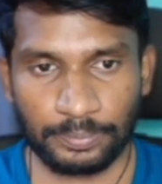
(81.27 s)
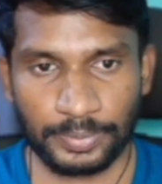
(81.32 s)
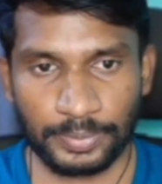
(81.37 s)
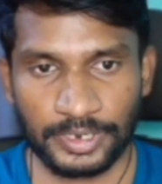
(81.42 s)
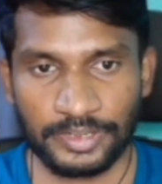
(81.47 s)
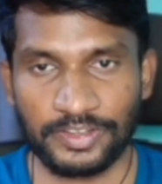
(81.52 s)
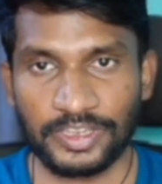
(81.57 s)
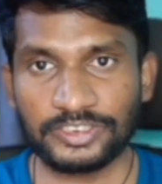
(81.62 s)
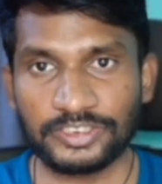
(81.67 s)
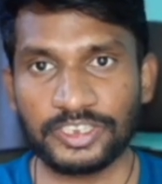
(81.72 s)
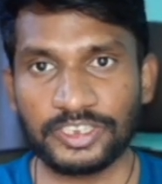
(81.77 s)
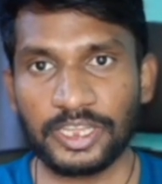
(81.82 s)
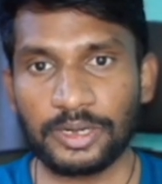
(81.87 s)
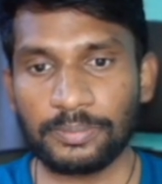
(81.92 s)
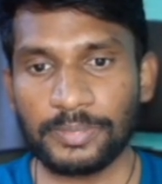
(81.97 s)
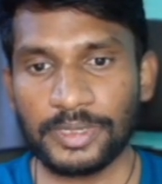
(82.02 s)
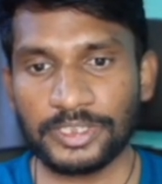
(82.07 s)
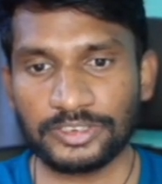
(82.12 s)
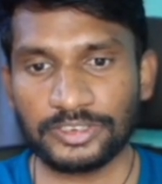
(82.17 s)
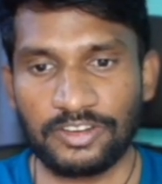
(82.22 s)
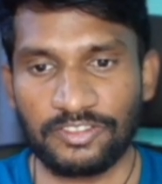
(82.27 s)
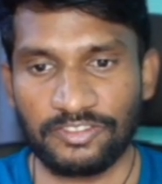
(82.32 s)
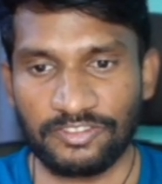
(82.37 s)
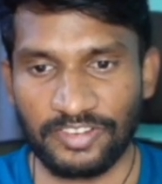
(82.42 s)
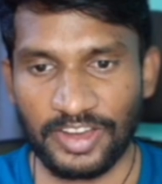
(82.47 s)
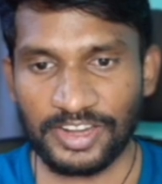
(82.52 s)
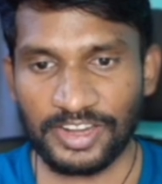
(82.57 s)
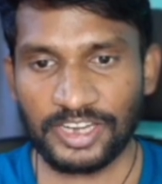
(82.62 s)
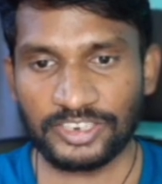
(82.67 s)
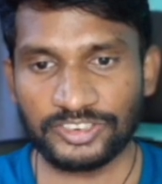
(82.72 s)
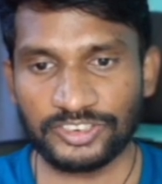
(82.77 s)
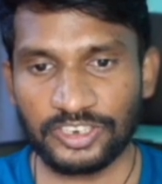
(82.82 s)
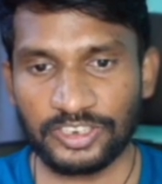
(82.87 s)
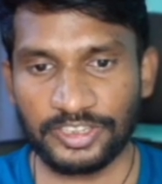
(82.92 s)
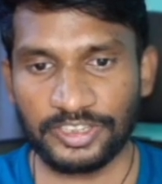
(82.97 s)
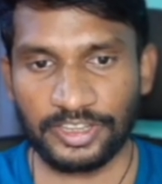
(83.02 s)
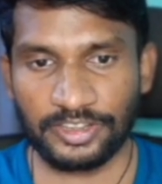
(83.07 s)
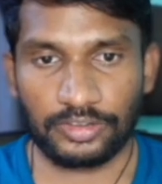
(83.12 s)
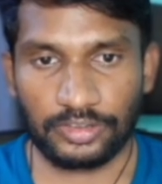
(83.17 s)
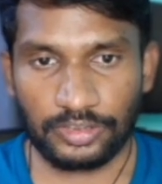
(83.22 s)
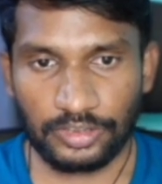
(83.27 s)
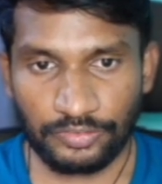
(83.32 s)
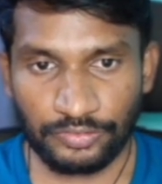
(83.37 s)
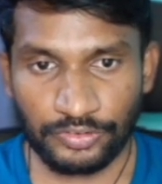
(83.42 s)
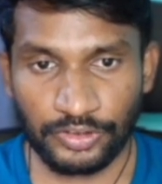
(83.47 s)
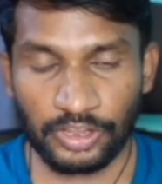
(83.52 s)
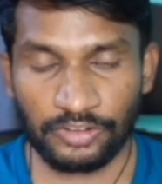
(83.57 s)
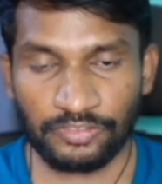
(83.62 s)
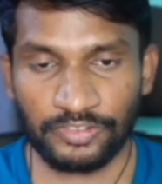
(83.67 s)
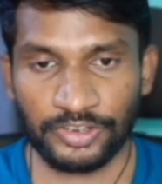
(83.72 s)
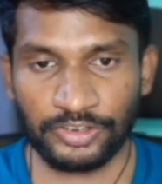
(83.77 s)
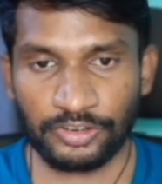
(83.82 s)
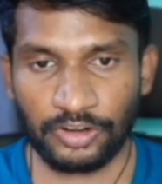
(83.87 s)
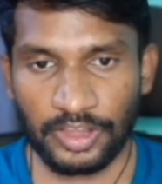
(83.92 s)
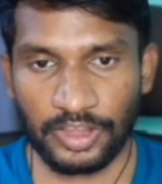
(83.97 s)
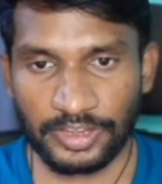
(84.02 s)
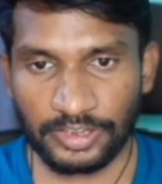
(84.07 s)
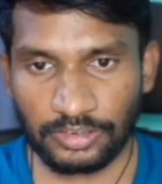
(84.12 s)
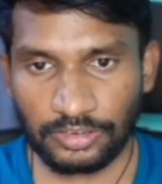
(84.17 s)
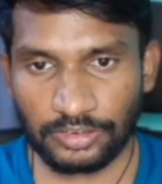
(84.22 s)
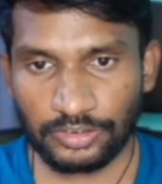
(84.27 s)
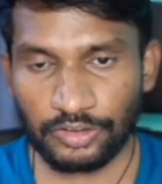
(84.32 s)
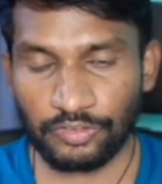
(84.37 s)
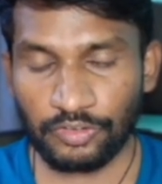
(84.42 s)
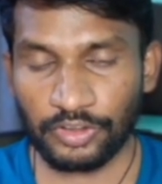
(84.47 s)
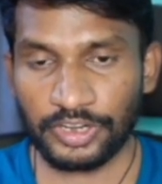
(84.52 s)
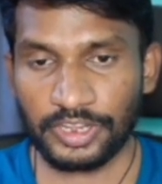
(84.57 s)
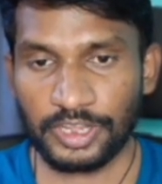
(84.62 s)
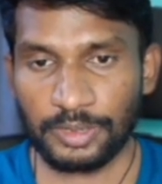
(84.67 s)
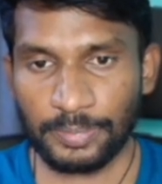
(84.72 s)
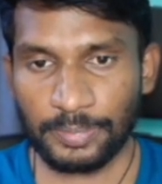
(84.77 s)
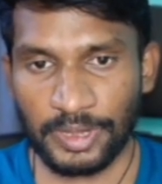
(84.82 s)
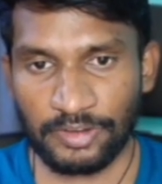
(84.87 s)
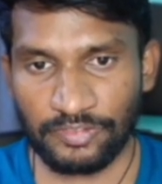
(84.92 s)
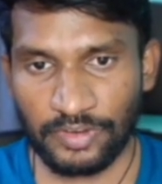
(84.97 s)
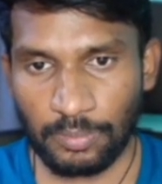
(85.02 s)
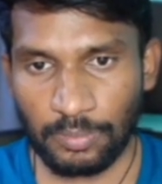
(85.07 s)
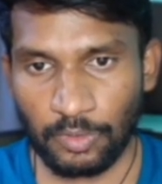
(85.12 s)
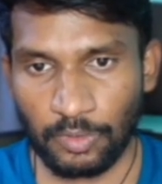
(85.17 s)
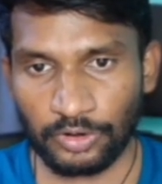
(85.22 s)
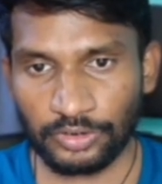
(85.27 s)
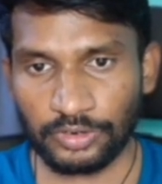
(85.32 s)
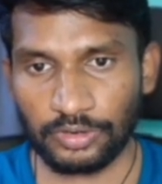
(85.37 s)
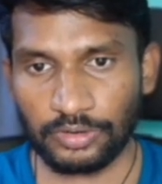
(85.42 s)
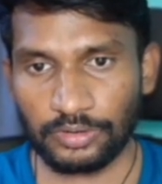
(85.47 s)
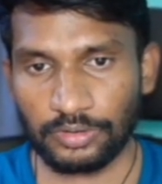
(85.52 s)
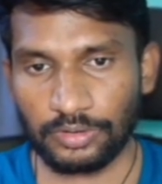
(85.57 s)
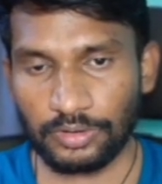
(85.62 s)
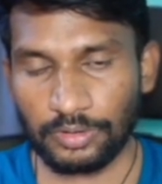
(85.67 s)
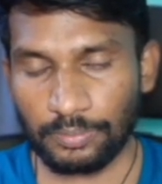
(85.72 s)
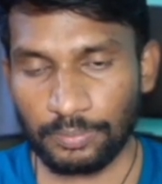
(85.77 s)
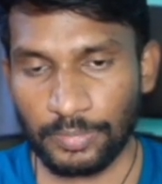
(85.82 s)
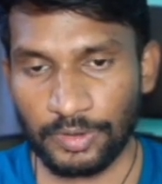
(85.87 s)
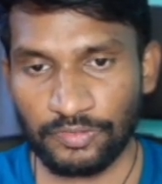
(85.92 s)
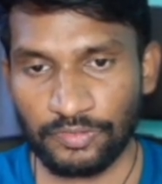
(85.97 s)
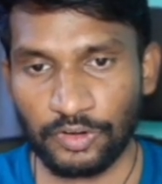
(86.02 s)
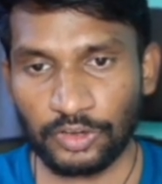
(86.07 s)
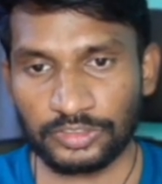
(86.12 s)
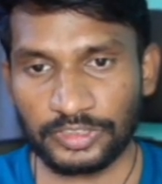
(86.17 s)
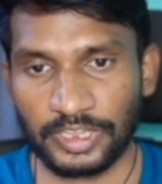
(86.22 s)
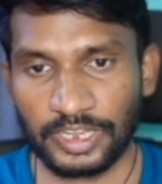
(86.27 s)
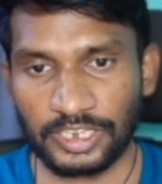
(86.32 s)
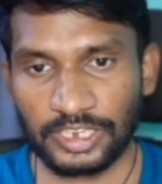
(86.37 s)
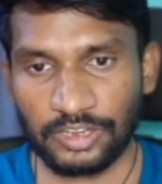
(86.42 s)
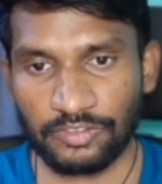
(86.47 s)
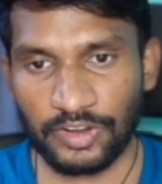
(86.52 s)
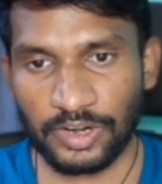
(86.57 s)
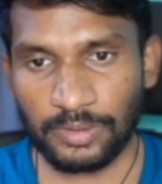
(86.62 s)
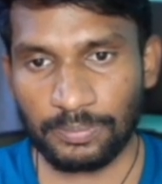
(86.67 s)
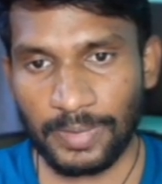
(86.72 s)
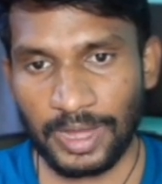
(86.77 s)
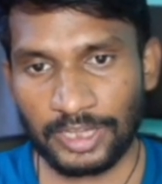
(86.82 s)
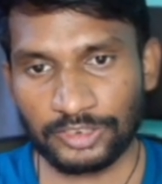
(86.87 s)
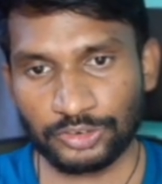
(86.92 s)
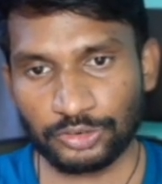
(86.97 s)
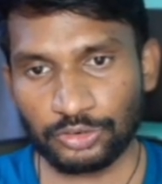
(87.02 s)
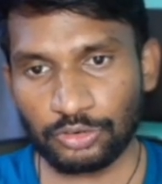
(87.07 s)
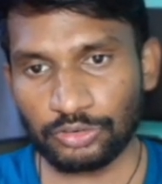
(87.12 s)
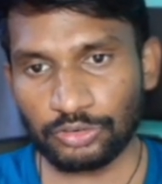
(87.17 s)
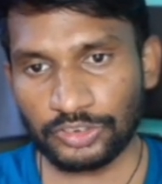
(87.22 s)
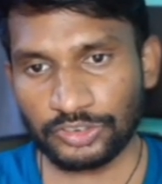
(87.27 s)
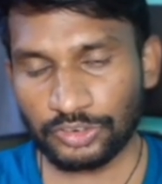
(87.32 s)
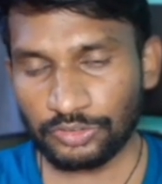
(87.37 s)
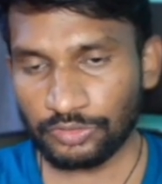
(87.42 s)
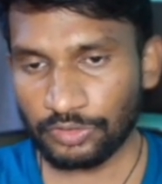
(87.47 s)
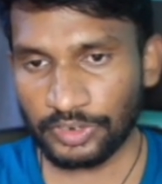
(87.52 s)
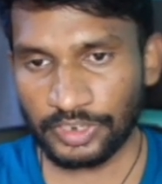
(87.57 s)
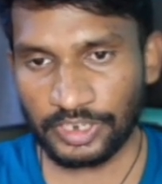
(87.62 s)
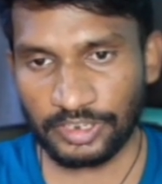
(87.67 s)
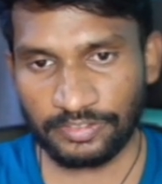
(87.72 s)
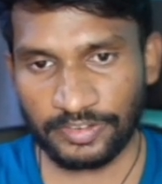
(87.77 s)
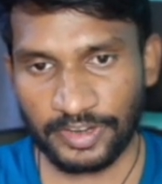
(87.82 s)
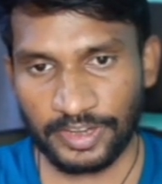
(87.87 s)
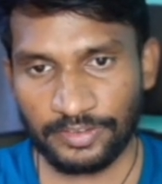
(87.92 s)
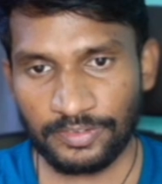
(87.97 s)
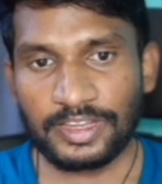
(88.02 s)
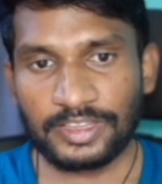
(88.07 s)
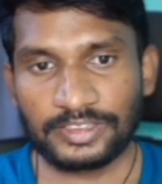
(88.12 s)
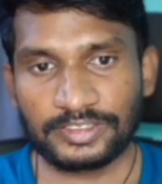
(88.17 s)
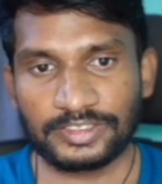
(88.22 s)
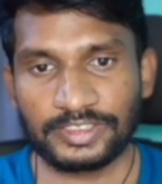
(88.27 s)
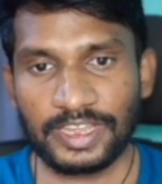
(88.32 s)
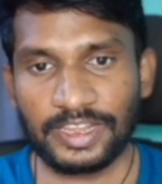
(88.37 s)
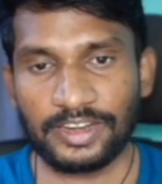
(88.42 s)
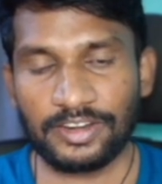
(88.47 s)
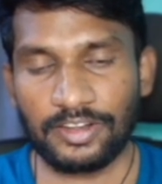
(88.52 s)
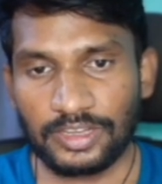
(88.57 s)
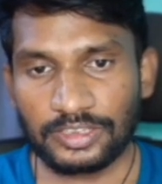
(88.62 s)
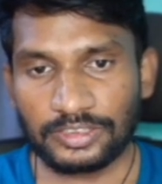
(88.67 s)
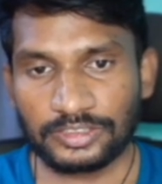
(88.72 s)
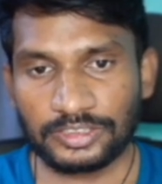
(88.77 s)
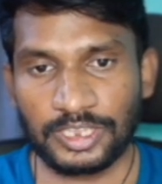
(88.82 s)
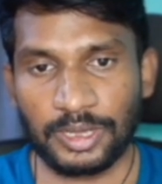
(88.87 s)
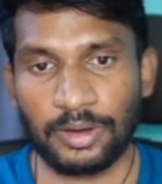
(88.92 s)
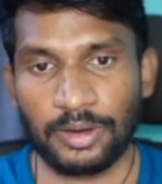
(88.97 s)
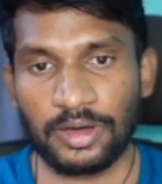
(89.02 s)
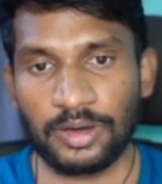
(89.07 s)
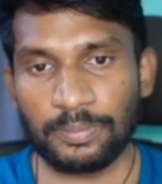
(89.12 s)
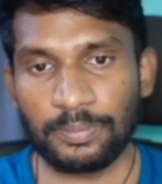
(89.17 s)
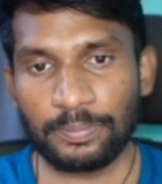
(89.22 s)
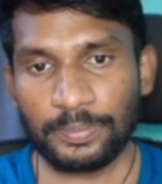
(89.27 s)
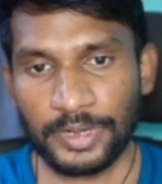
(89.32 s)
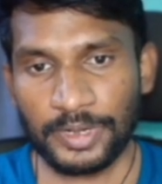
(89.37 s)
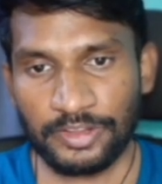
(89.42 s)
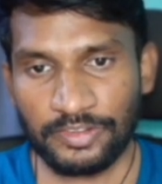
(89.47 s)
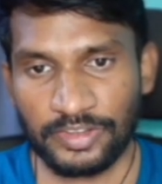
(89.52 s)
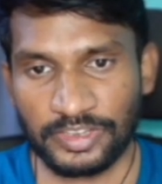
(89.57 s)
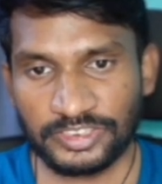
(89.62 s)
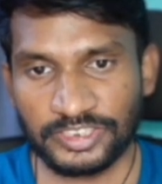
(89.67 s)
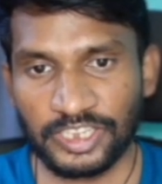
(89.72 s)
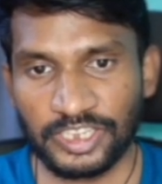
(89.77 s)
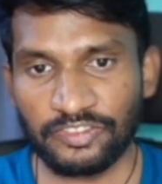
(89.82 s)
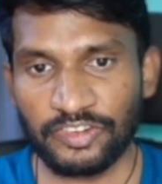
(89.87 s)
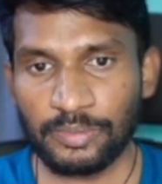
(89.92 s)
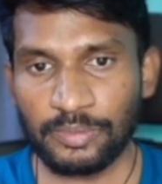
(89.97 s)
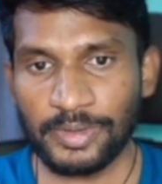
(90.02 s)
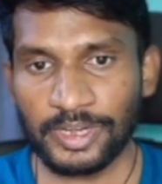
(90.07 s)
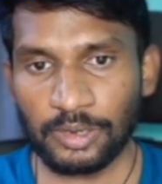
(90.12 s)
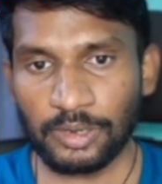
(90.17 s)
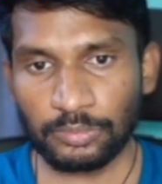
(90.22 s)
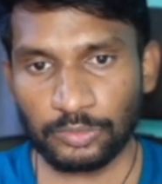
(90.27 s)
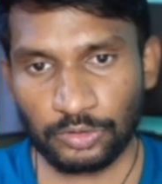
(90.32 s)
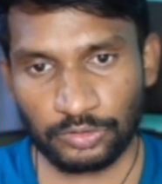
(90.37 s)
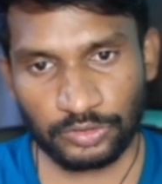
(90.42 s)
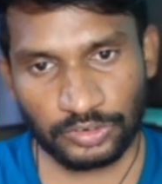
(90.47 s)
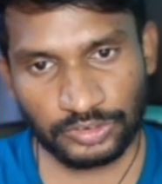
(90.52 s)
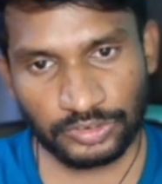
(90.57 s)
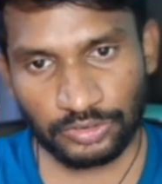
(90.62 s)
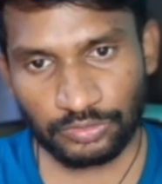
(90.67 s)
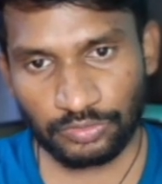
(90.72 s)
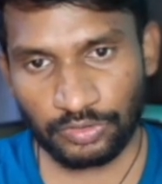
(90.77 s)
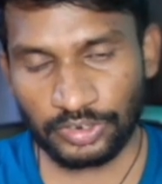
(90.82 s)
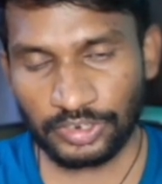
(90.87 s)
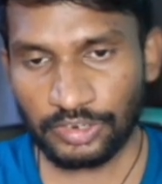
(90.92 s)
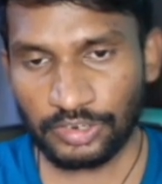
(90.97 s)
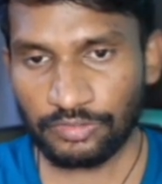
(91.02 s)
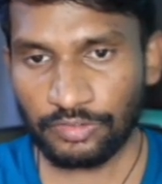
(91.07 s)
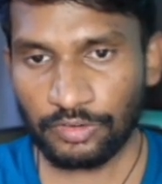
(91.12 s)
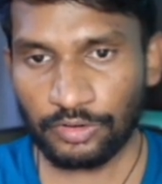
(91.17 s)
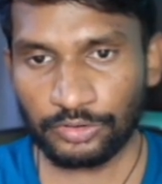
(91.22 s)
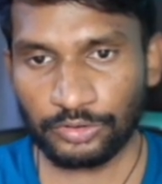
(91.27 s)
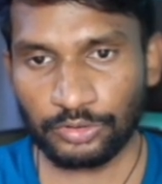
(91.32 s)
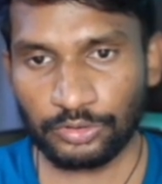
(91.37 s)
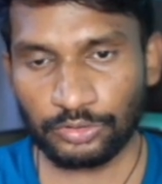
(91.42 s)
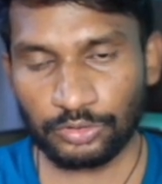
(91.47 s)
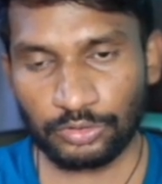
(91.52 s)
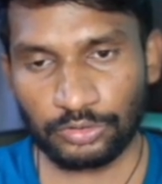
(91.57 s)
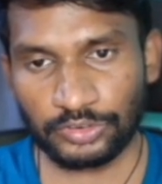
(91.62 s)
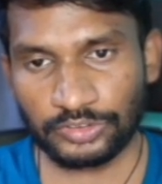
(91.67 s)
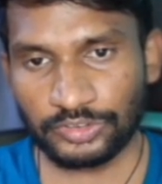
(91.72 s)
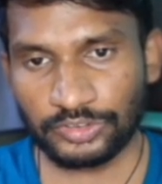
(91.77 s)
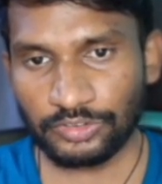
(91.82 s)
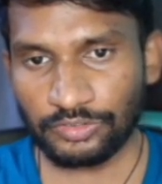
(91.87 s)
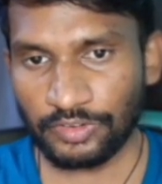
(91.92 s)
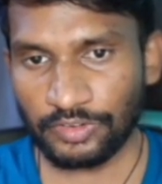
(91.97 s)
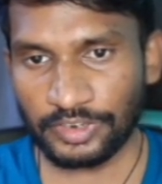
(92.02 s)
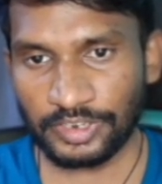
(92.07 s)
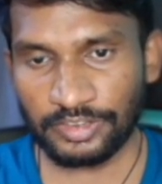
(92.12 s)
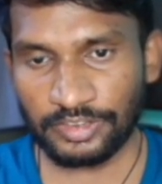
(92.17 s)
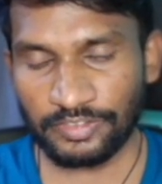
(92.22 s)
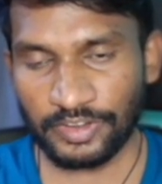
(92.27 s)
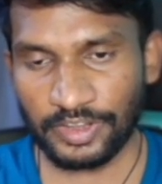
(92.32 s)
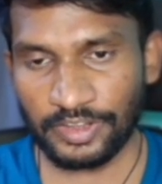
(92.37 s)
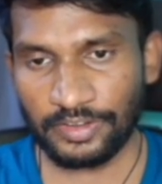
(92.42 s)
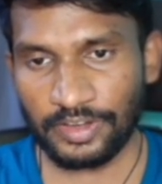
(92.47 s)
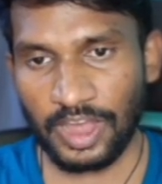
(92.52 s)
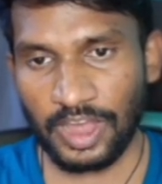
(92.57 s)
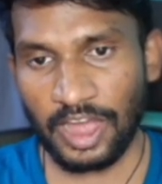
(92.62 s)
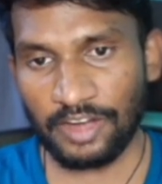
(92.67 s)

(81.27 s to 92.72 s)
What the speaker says: Previous year means financial year. If you are withdrawing your EPF amount before 31 March 2025, then the previous year will become 2024 to 2025.